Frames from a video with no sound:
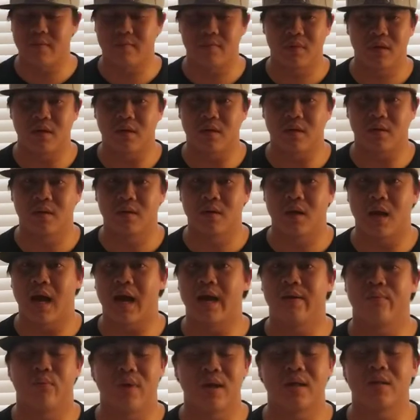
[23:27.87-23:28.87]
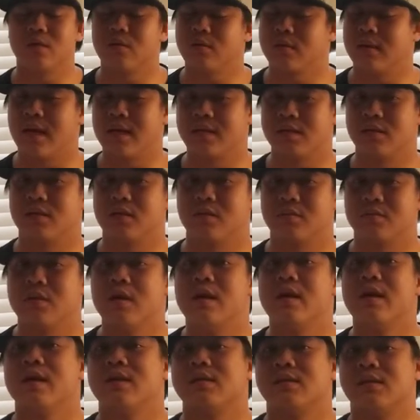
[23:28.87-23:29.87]
me. I'd rather Godzilla
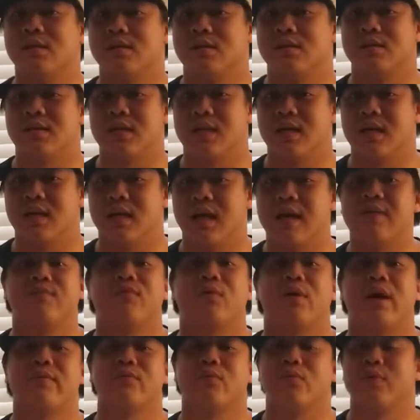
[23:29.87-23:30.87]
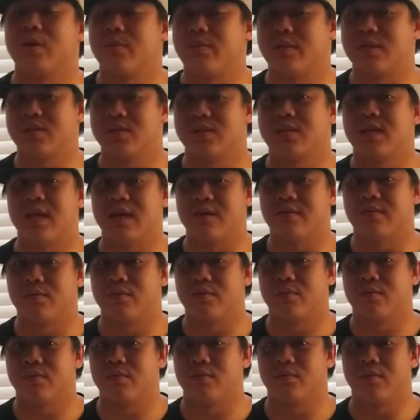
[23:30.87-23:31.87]
succeed and for everyone to be safe
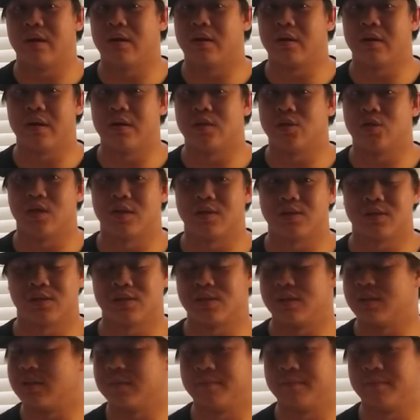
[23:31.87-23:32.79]
rather than just